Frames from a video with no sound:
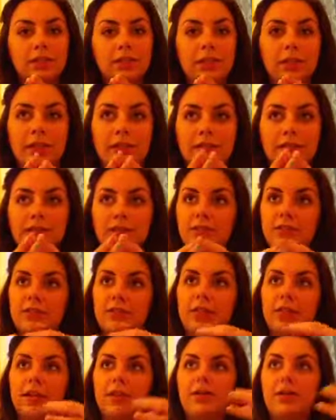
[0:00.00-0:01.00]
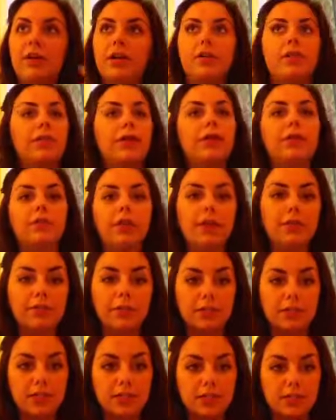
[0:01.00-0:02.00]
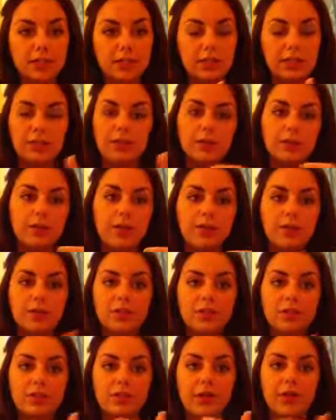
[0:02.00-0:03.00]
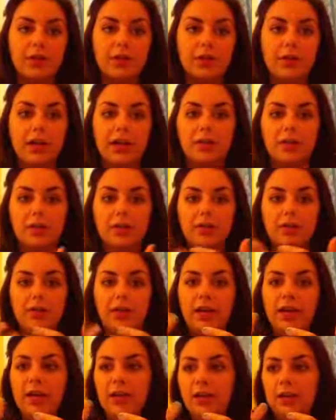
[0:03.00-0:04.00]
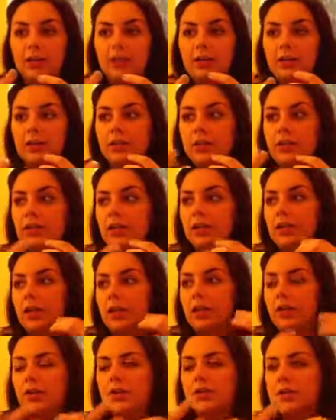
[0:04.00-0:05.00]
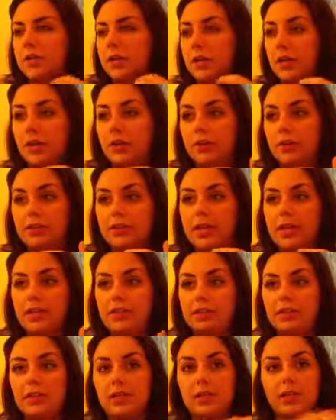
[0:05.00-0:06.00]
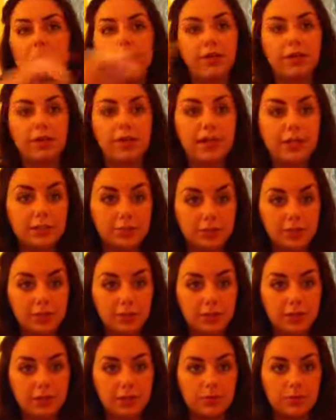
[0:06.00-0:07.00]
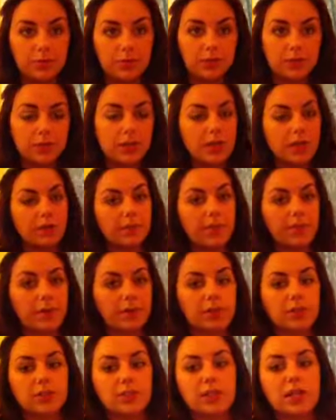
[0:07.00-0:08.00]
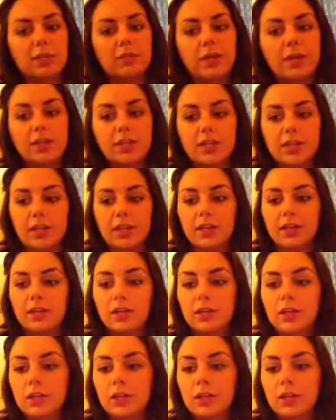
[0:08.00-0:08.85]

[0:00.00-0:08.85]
And I've heard it like referenced, and it was referenced in my undergrad, and we never had it. And also like in other texts in our graduate coursework, they talk about understanding by design.